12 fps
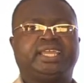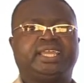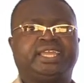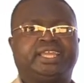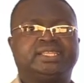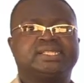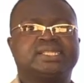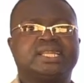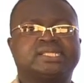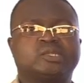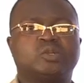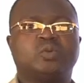In this
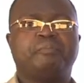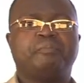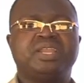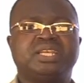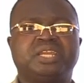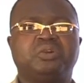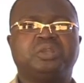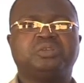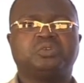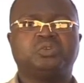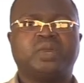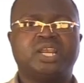lesson, we are mainly going
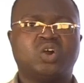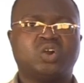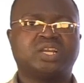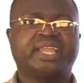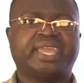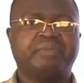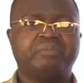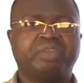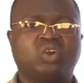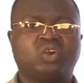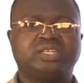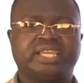to dwell on
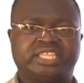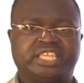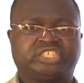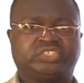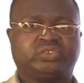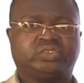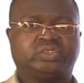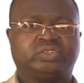chemical digestion,